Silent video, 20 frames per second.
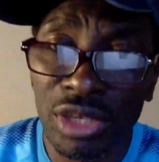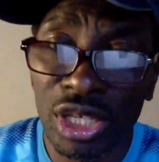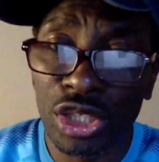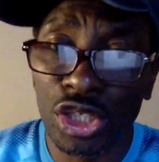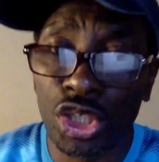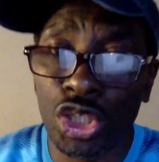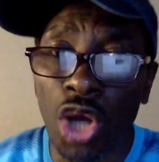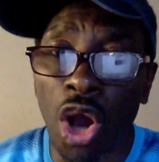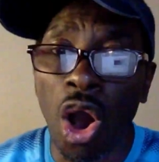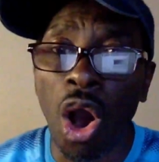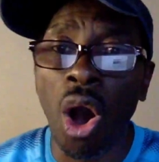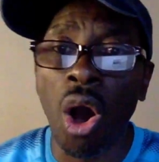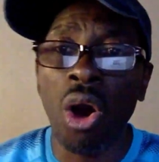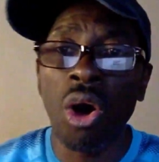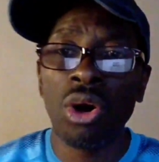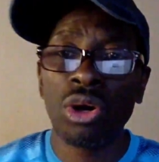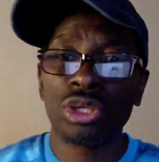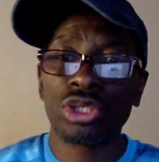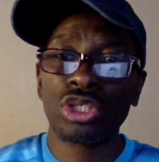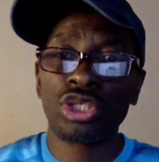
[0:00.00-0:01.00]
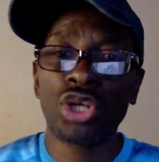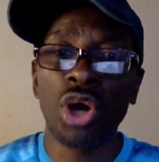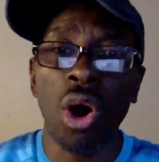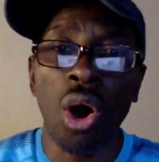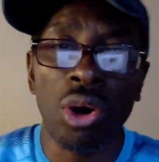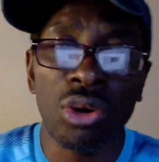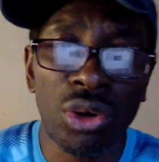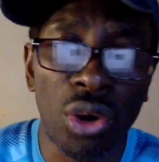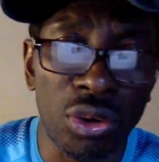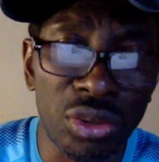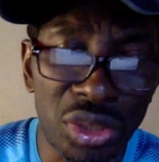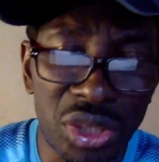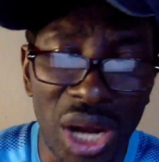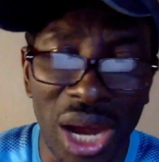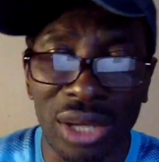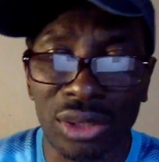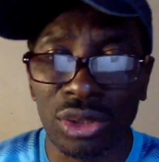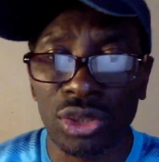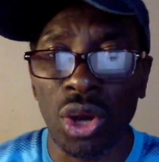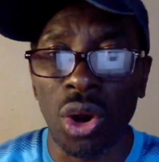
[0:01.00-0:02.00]
your
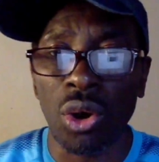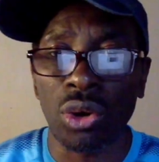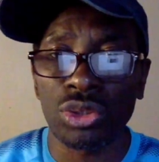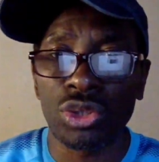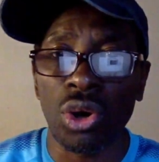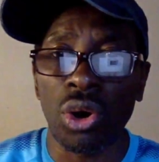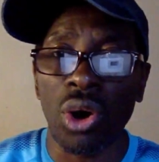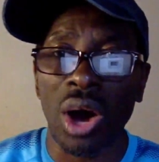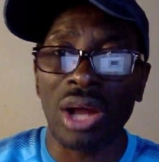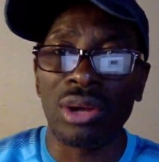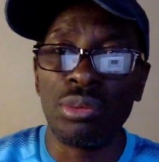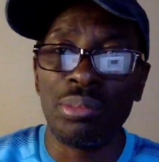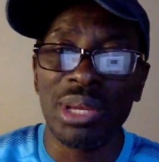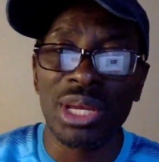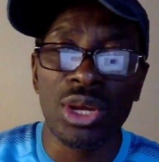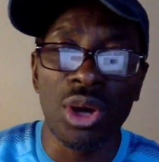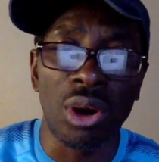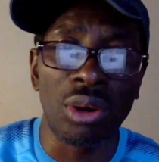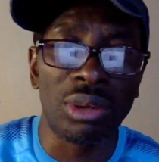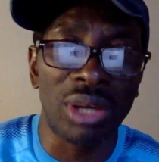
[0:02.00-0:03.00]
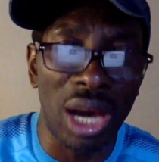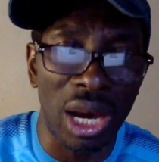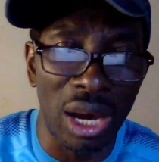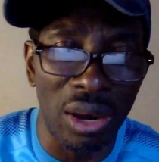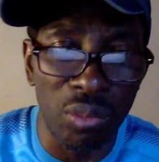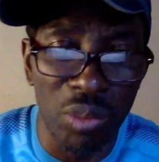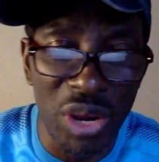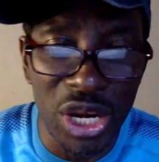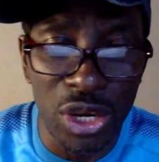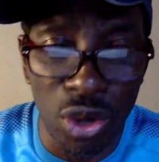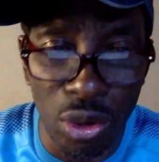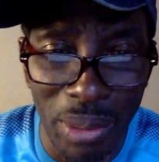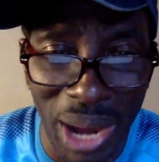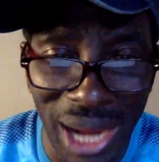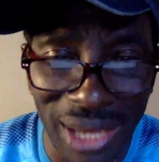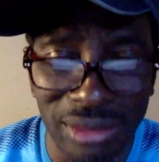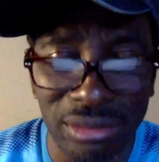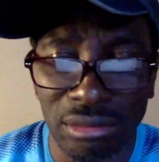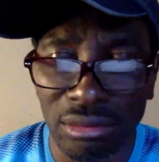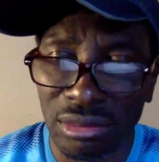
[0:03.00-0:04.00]
contract, your aluminium window
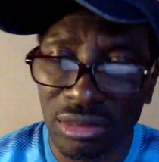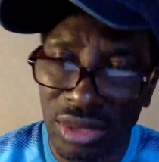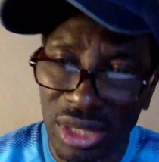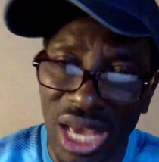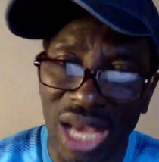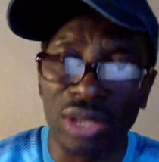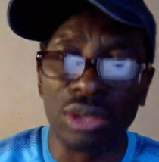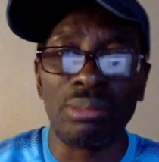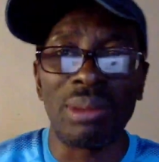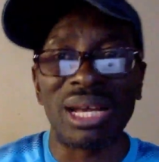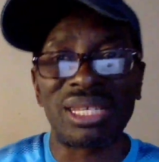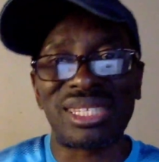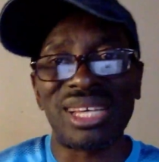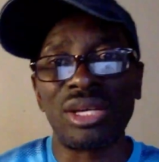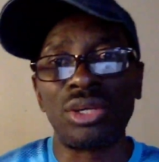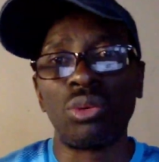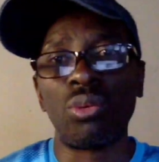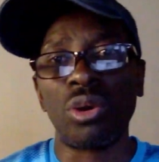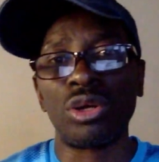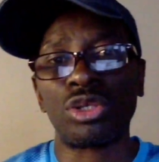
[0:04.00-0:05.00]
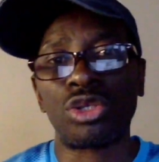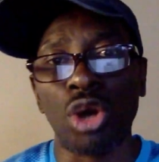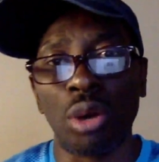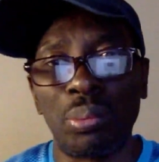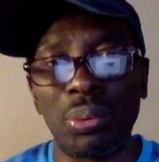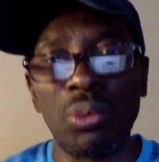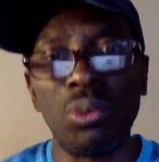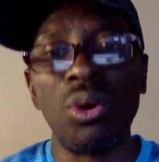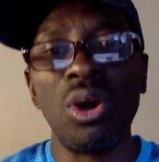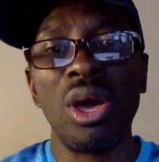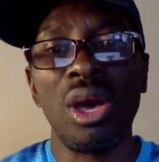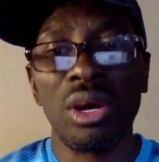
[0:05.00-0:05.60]
man, yeah, you might say you want double